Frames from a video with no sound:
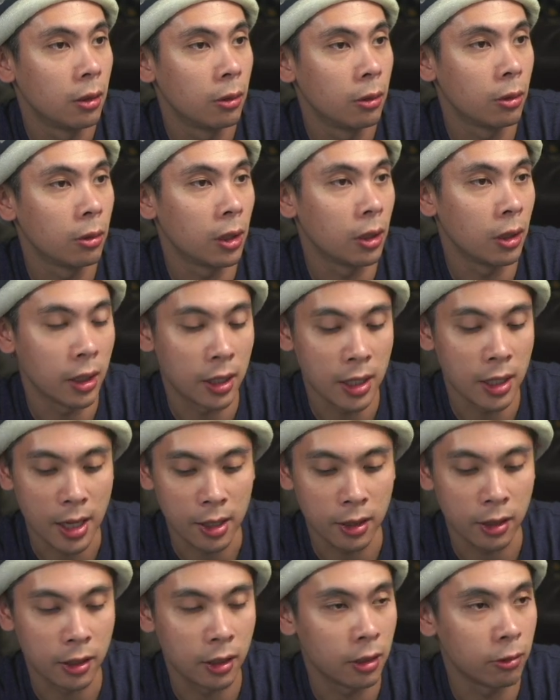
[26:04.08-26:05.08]
where it
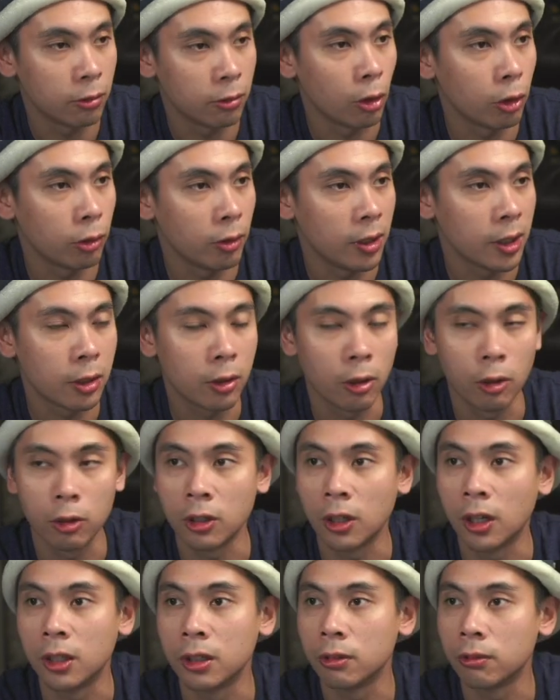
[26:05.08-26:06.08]
had the rotary
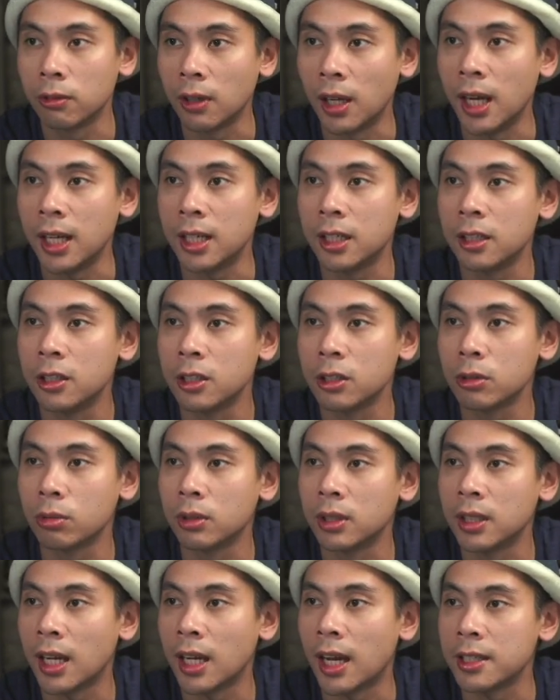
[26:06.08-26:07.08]
encoder on the right, this
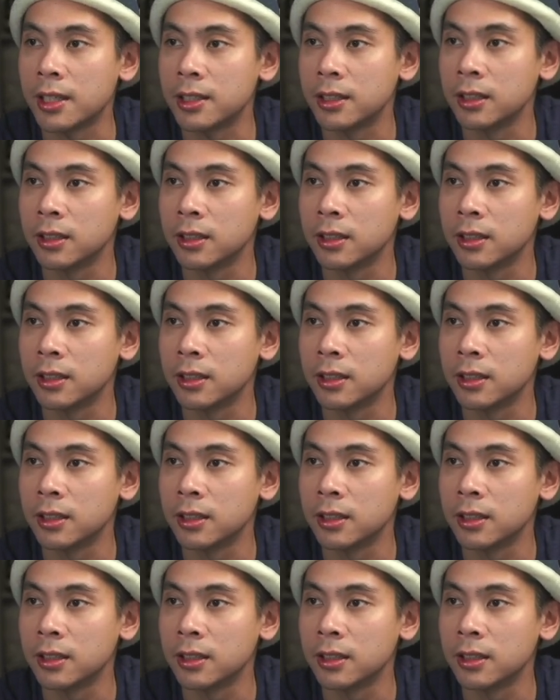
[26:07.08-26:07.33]
one has